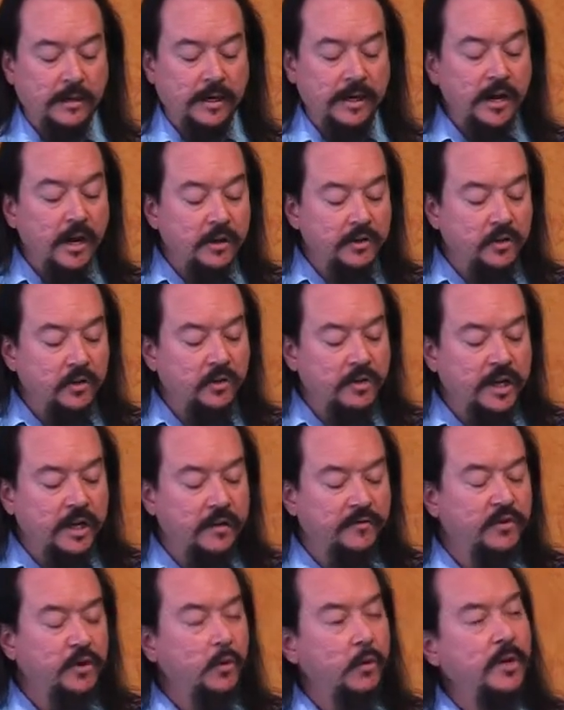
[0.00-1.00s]
He also said,
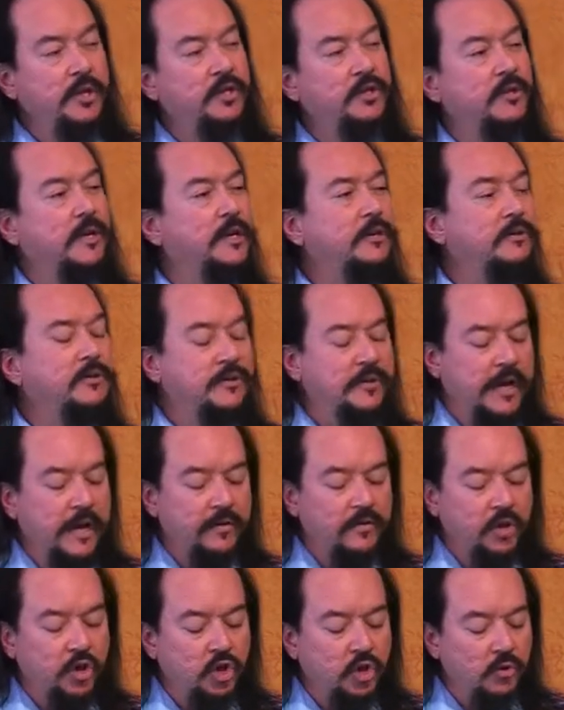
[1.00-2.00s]
if you wish to
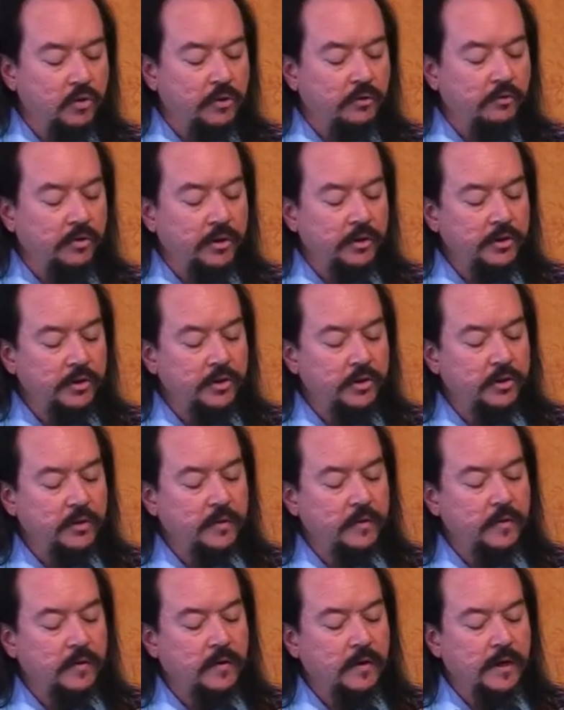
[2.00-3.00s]
understand the universe,